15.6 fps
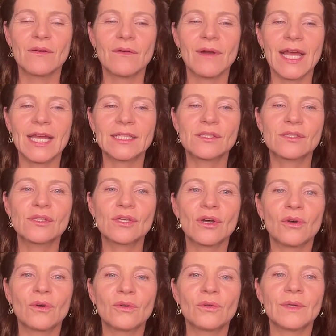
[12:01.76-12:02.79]
right?
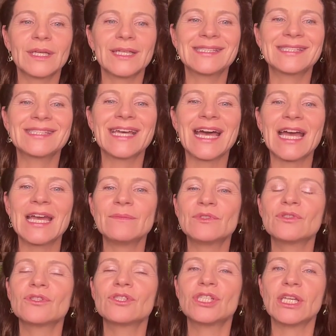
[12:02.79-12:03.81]
So it's time
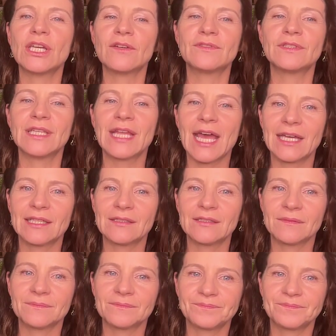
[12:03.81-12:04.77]
to shift that.